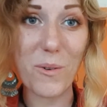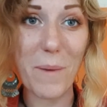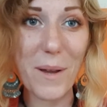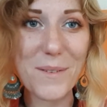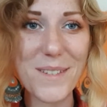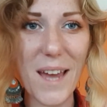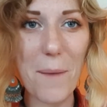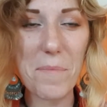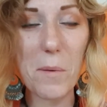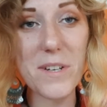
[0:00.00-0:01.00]
almost,
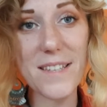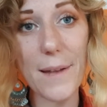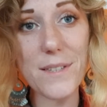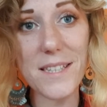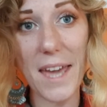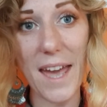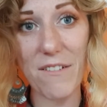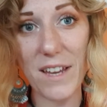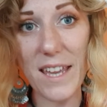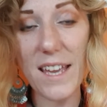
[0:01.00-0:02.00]
um, which sounds
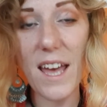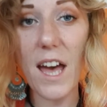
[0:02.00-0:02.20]
scary,